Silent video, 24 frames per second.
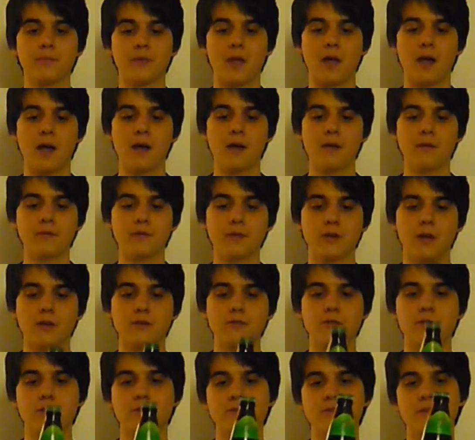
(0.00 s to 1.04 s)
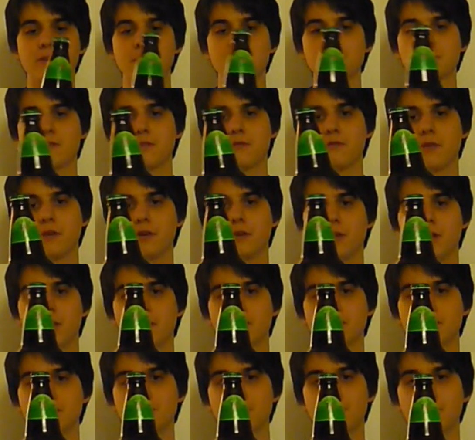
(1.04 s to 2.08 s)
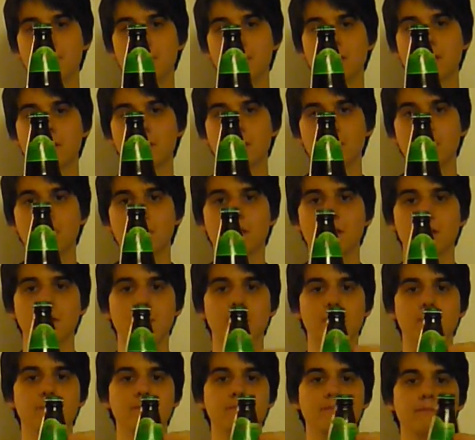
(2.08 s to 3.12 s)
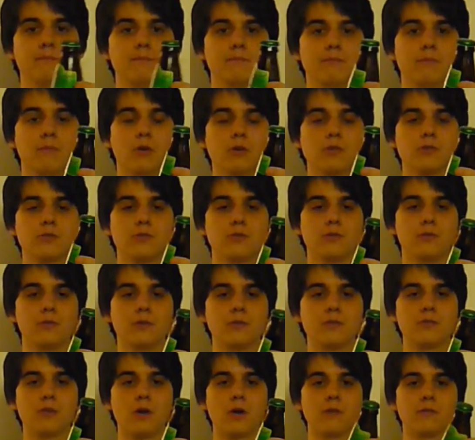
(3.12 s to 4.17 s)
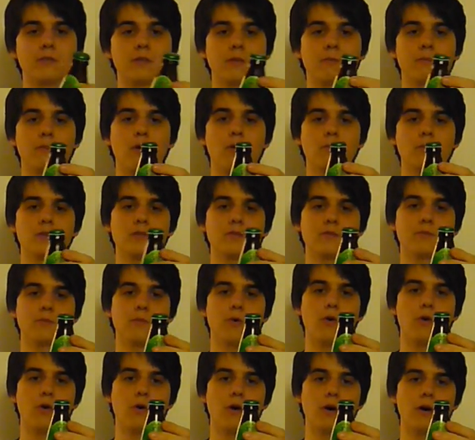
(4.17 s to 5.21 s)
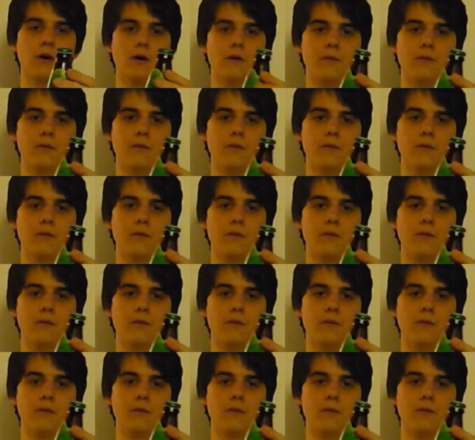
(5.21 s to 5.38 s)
and as you can see, it's a very nice big bottle. It's not even a bomb, it's more.